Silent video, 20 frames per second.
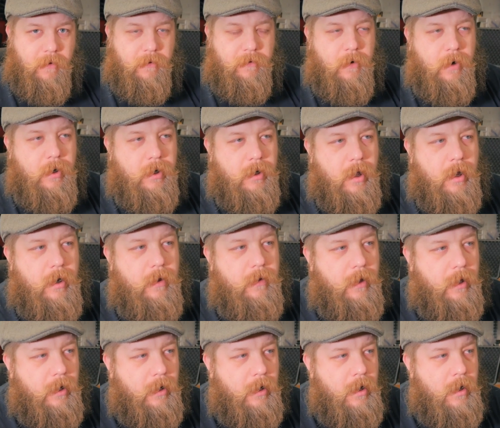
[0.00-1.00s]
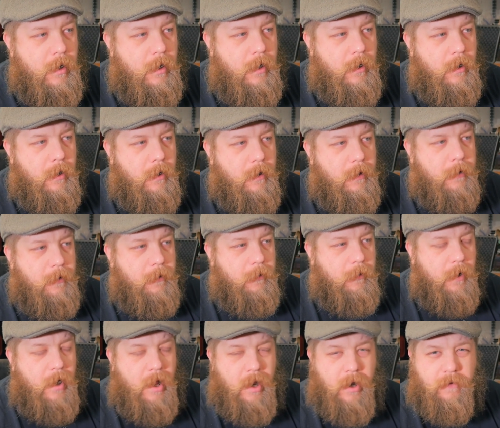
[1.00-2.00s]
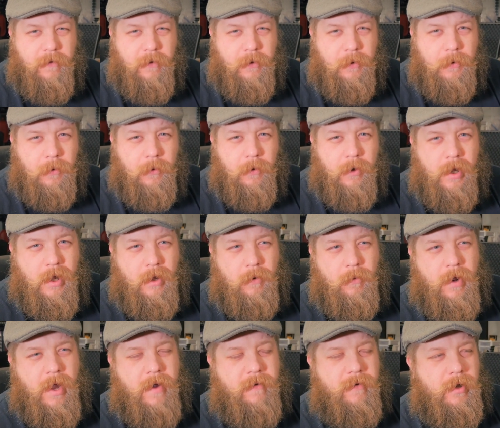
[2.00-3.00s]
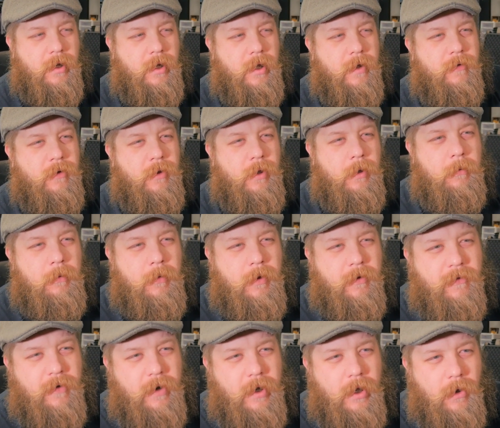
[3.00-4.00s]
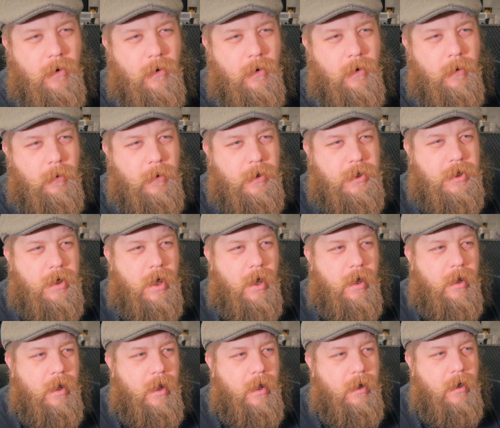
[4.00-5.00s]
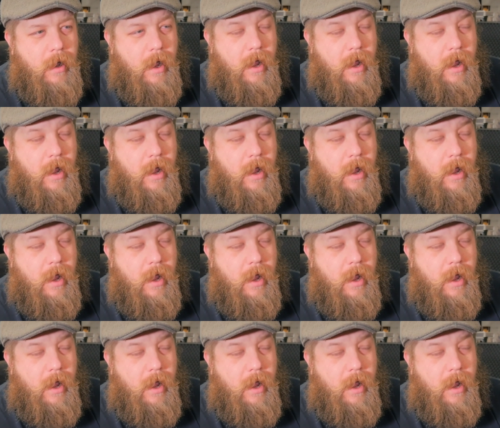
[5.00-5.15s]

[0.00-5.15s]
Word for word: a friend kind of thing. We're not even through yet. We haven't given them the video that we shot yet.